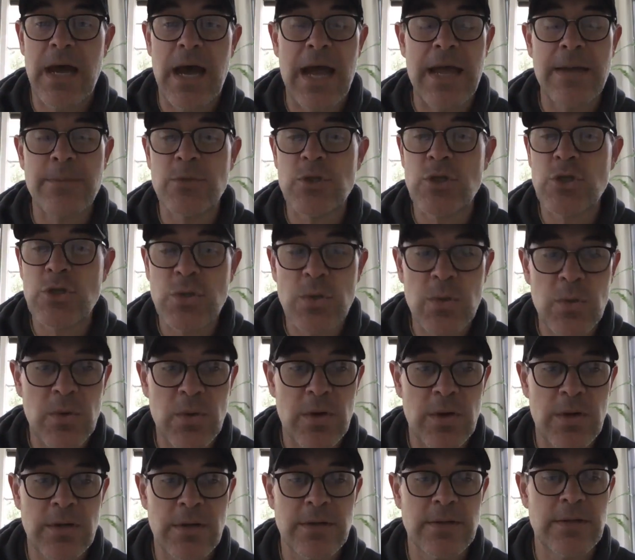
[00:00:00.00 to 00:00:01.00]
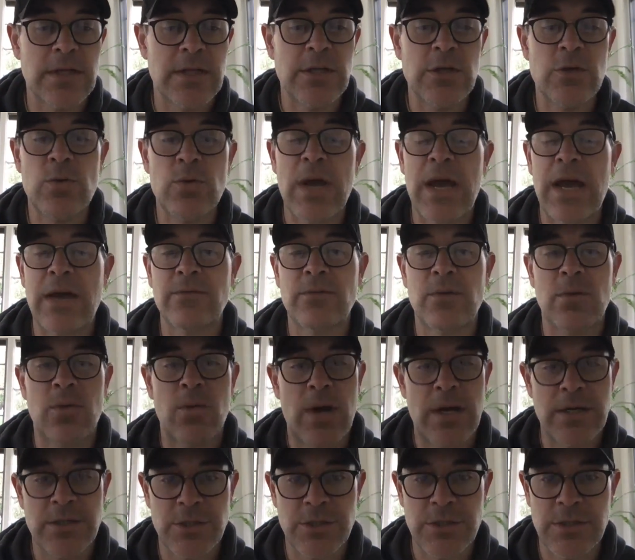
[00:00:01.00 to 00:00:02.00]
I am sure that you have
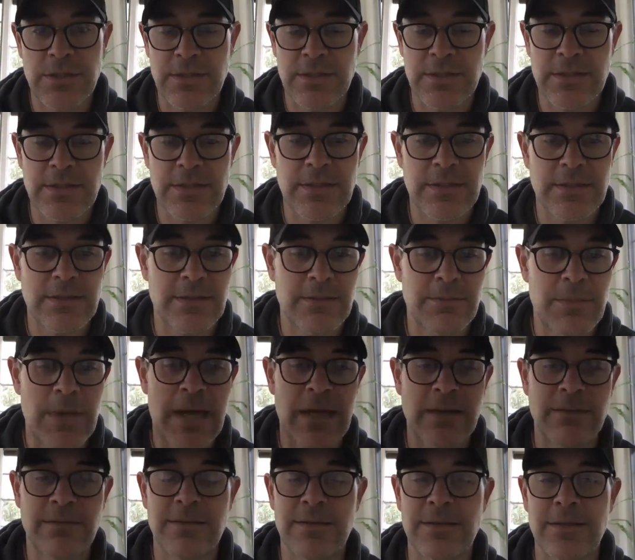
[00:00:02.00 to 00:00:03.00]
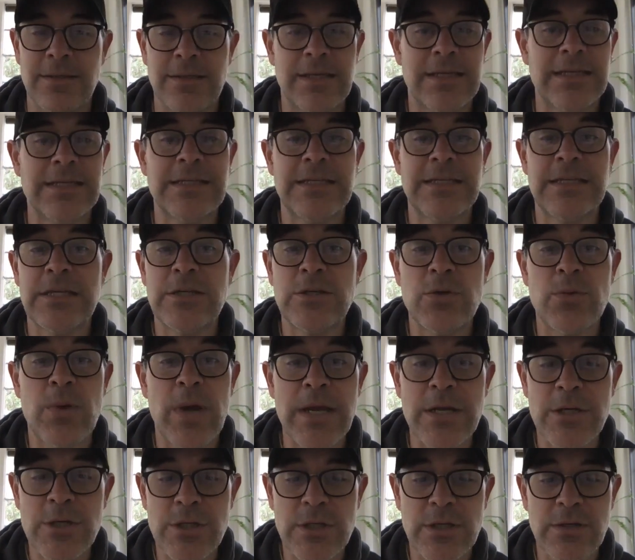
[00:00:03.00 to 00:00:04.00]
questions about the
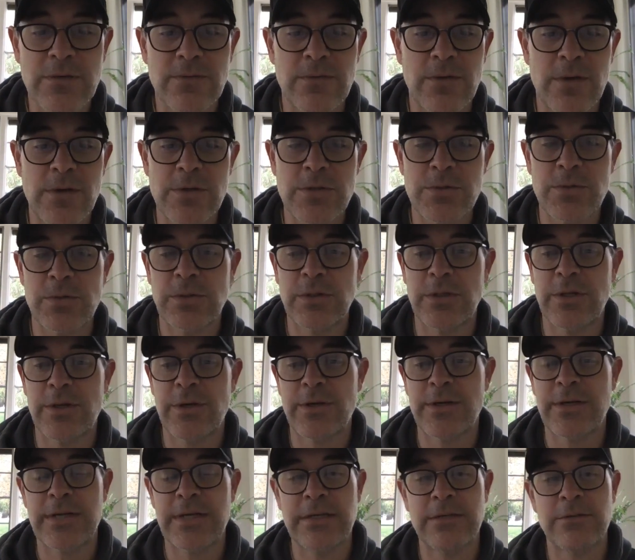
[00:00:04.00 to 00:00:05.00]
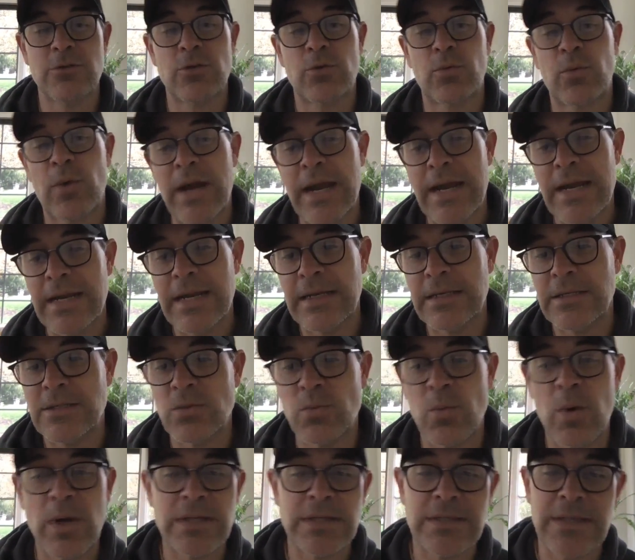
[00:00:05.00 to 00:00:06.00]
continuation of virtual learning,
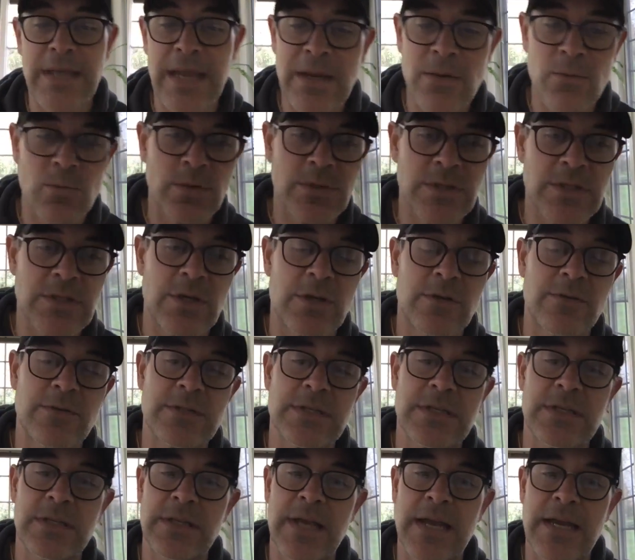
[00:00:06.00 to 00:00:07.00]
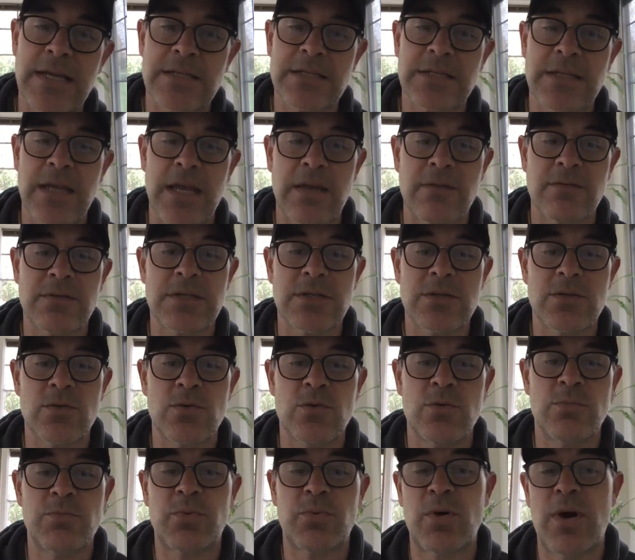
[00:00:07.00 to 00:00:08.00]
grades, what date will serve as the last day of
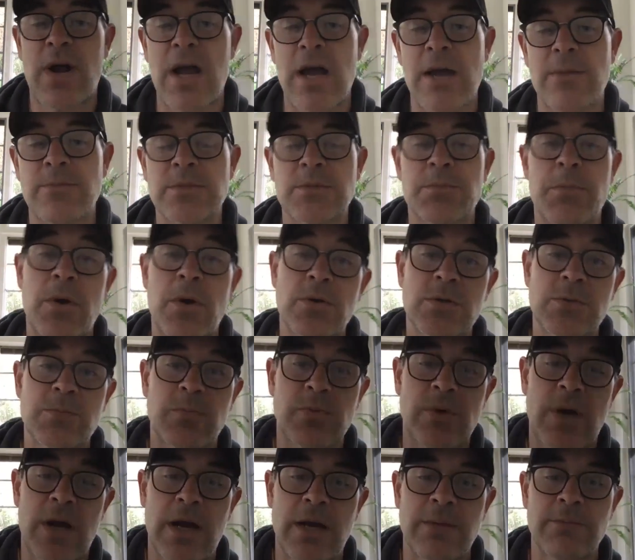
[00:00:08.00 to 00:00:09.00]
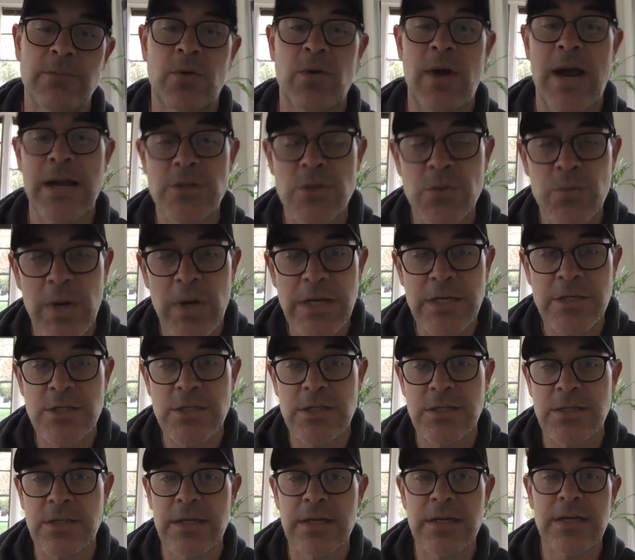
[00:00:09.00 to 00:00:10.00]
school, proms, post prom,
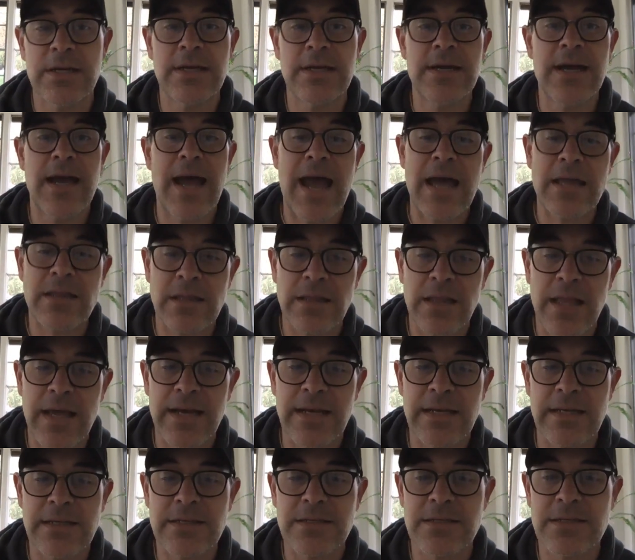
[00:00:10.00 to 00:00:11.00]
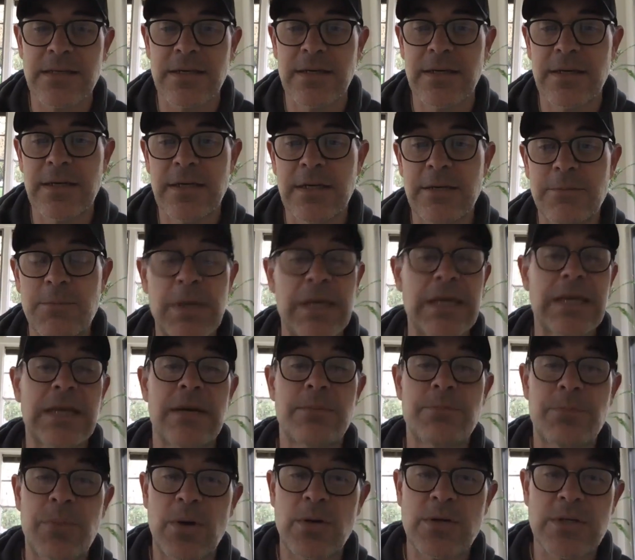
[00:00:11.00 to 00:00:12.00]
graduation, athletics, picking
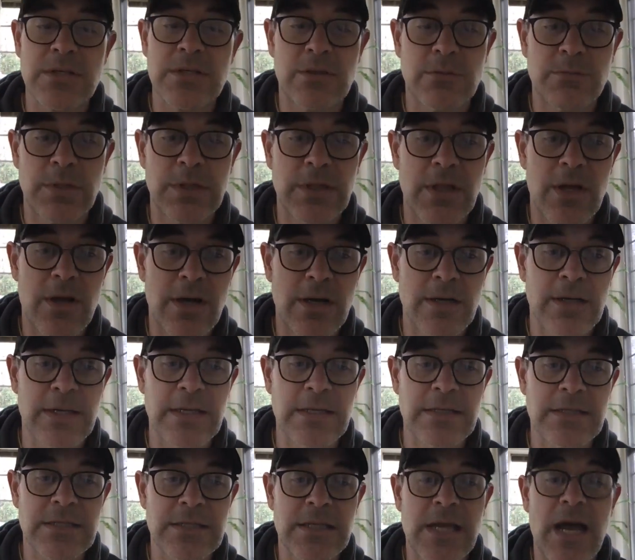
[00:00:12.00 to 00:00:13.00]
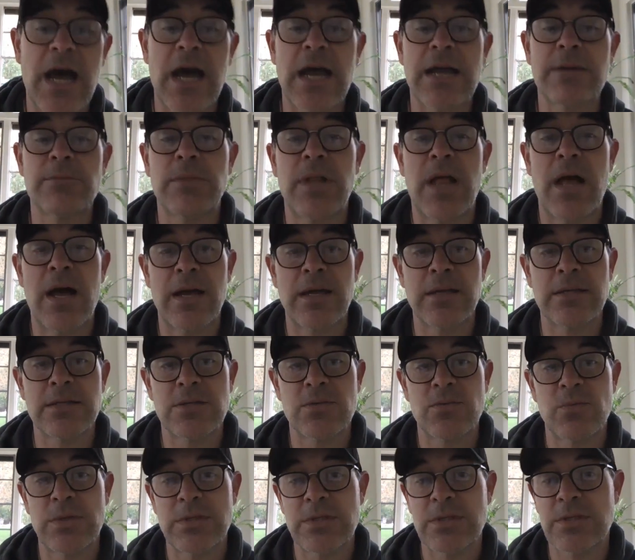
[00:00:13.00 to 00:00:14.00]
up personal belongings,
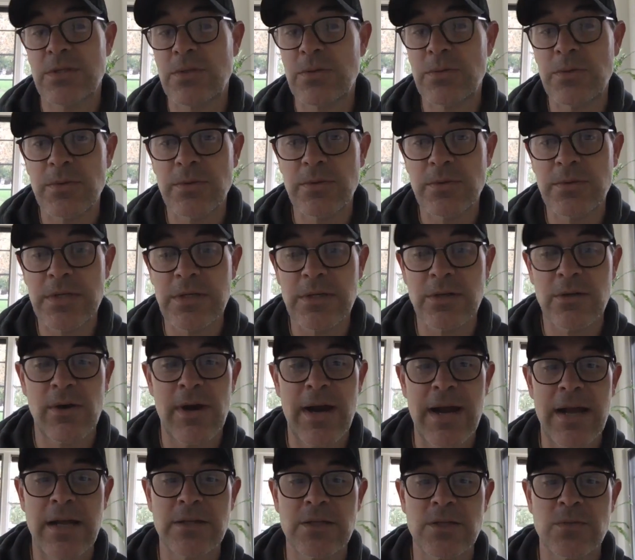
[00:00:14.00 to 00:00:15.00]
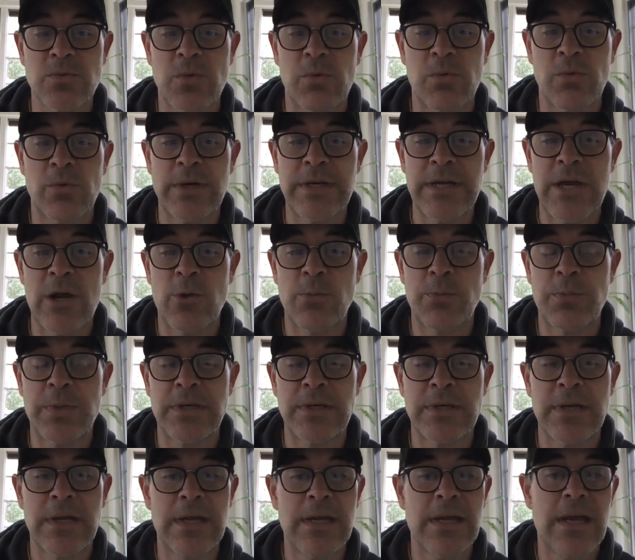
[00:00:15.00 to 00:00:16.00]
timelines when schools and grounds will
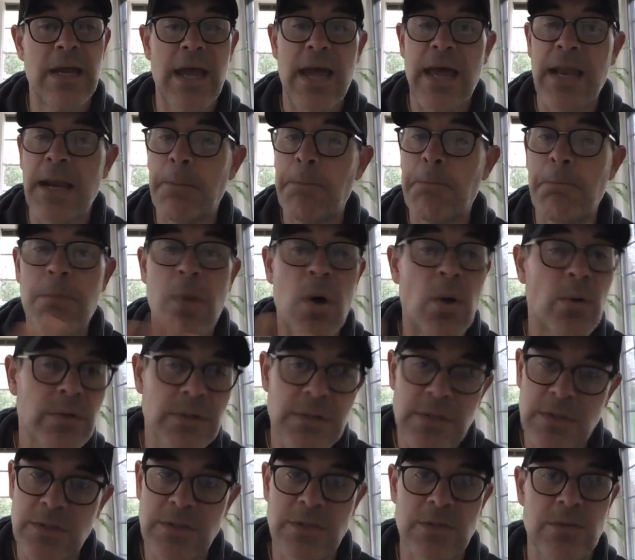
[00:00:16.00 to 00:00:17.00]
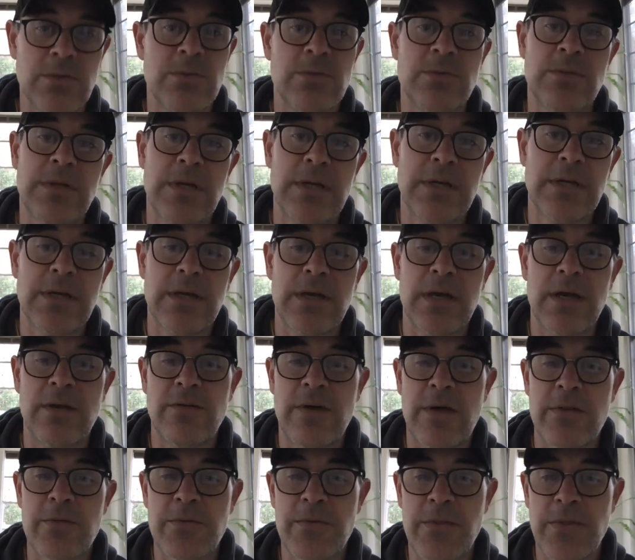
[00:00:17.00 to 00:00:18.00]
reopen, and a multitude
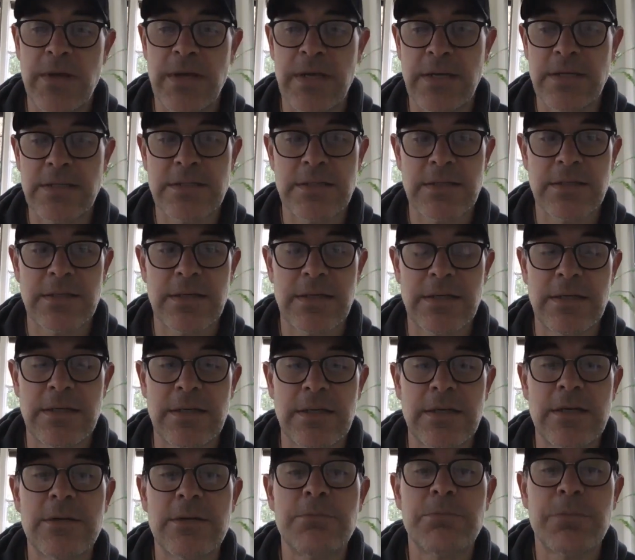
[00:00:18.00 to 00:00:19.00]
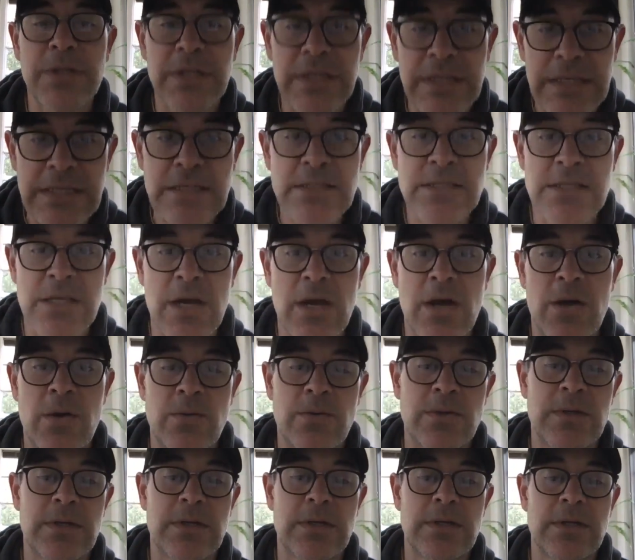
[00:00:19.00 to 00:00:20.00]
of other things. Please
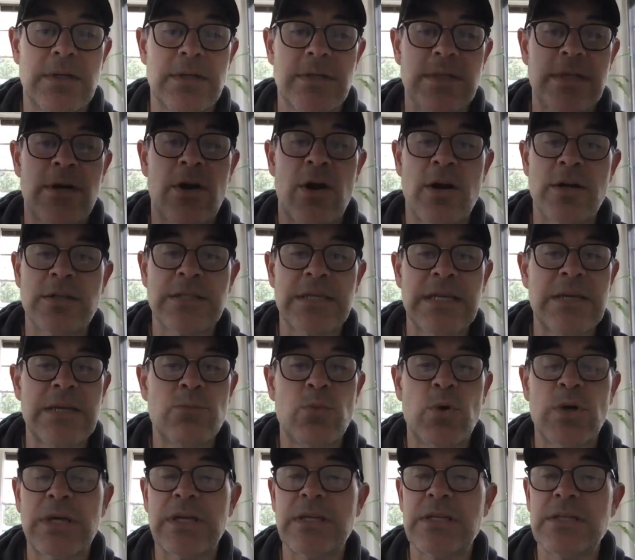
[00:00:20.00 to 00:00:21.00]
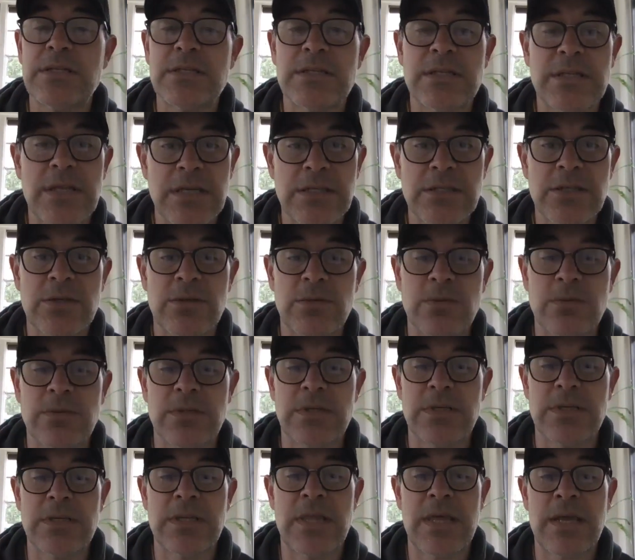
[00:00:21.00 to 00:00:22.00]
know that our team will continue
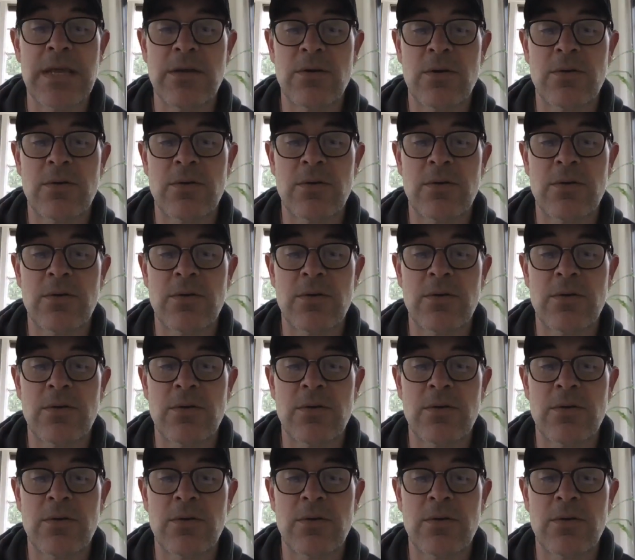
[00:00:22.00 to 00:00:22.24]
to think